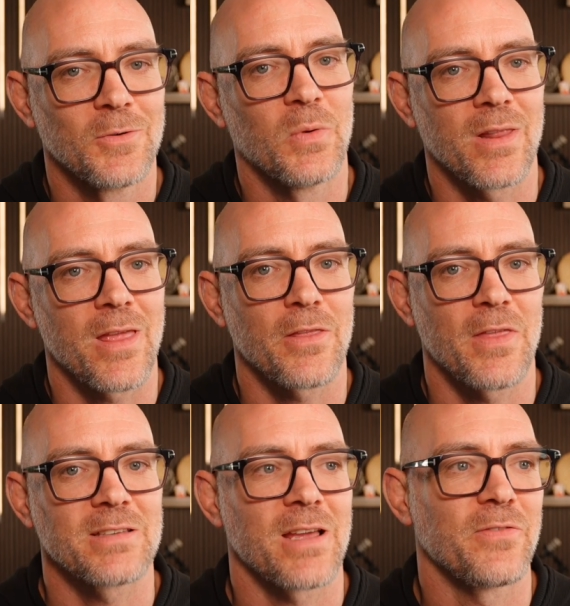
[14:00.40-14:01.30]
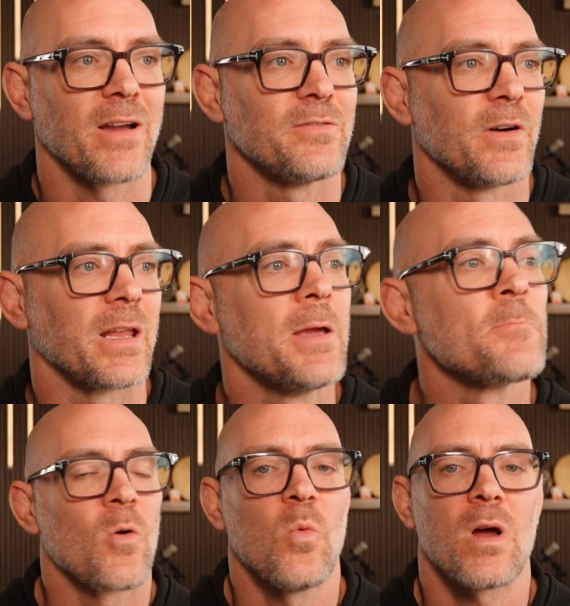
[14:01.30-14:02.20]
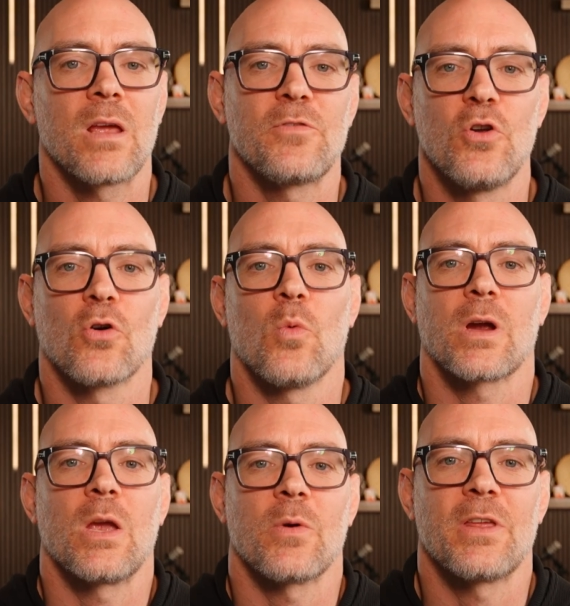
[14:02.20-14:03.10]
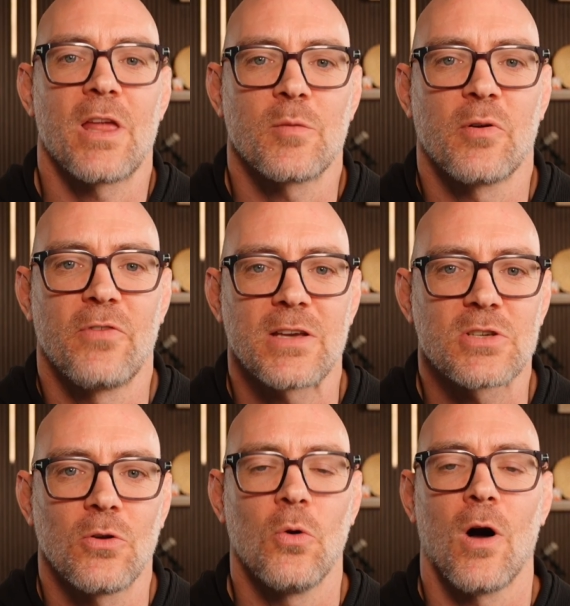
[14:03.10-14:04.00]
one of the other things I find funny, what if you're working with another professional who